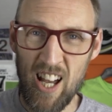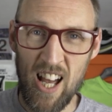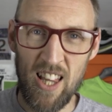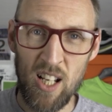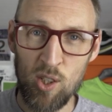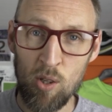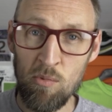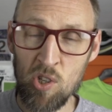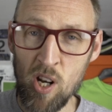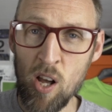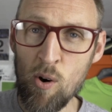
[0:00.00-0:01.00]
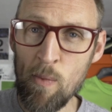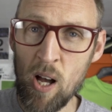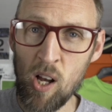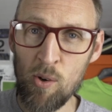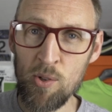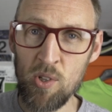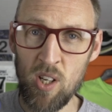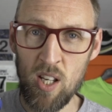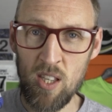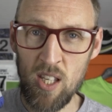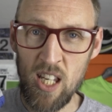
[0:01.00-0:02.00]
and then some slower miles
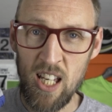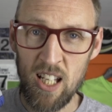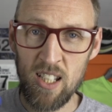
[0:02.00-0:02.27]
in the